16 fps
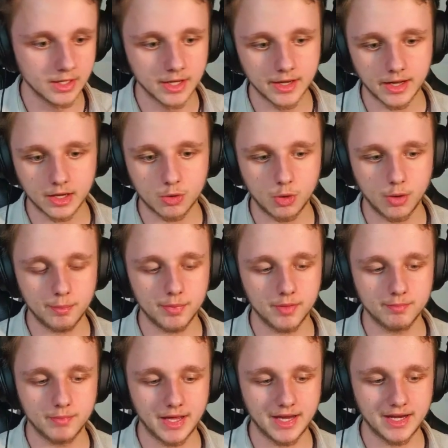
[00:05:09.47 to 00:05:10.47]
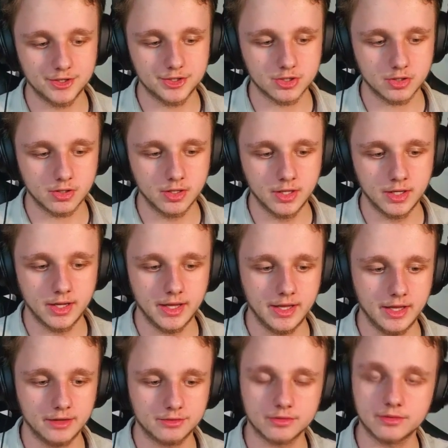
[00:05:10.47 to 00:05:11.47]
Equipment manager
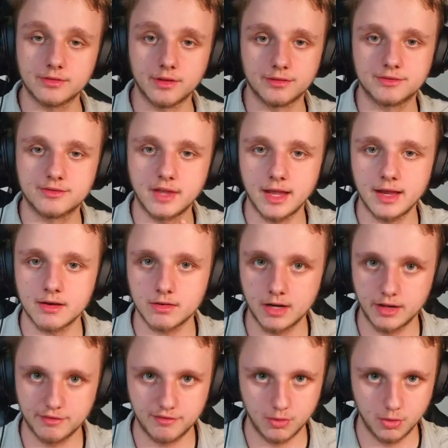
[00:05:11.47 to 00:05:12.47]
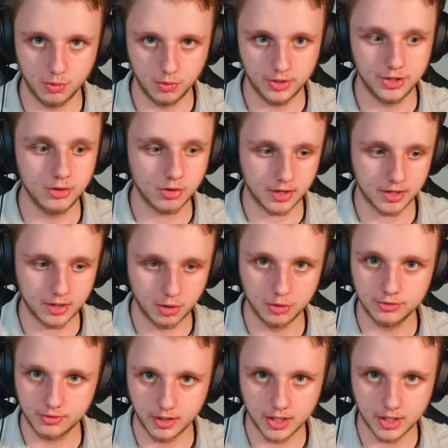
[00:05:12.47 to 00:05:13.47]
is the tier level you are going
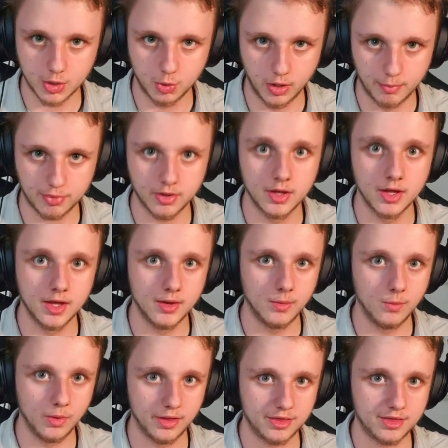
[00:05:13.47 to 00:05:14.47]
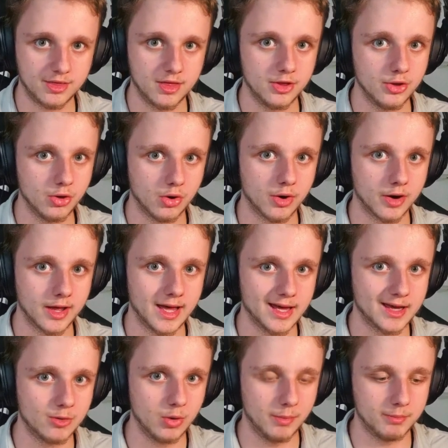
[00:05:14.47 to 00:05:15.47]
to equip with your
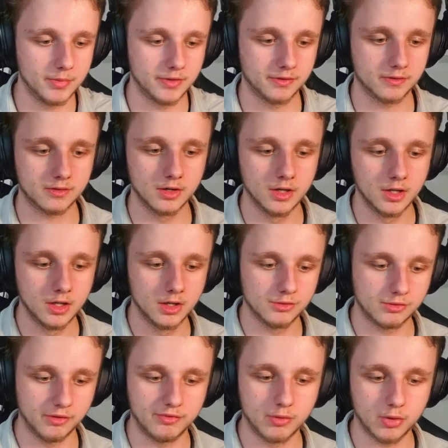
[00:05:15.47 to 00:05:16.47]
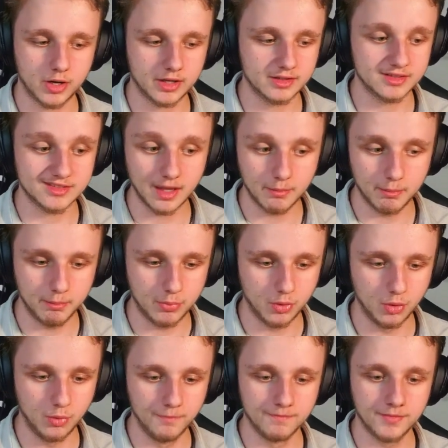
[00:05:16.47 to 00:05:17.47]
equipment. So for
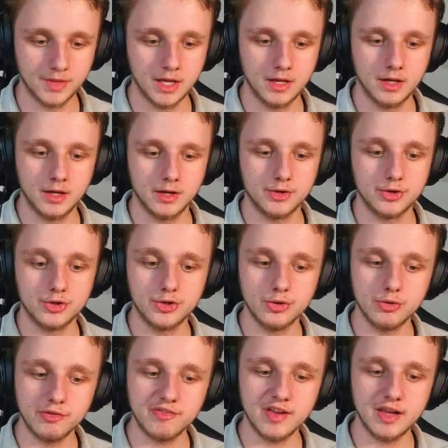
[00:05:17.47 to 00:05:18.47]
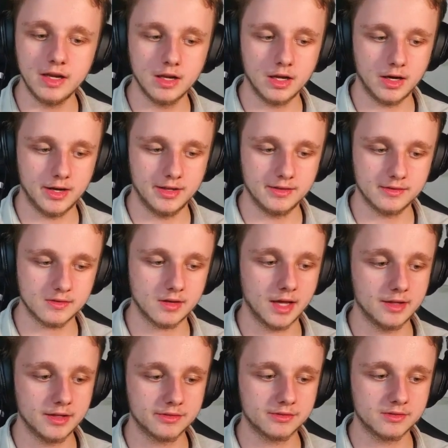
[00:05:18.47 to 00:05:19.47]
example, the UV light
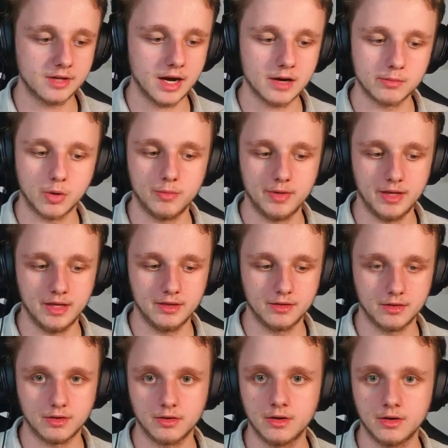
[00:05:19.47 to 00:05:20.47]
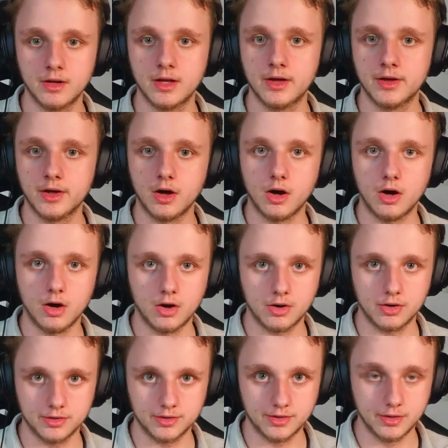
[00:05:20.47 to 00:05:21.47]
and the thermometer are
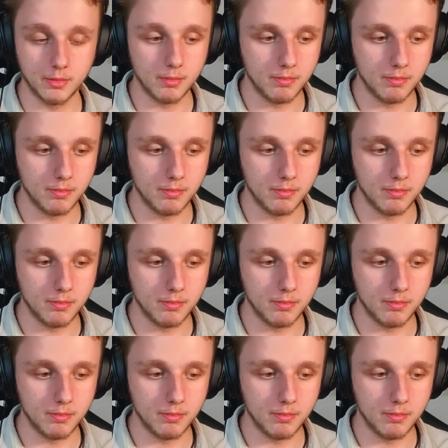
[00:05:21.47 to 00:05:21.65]
the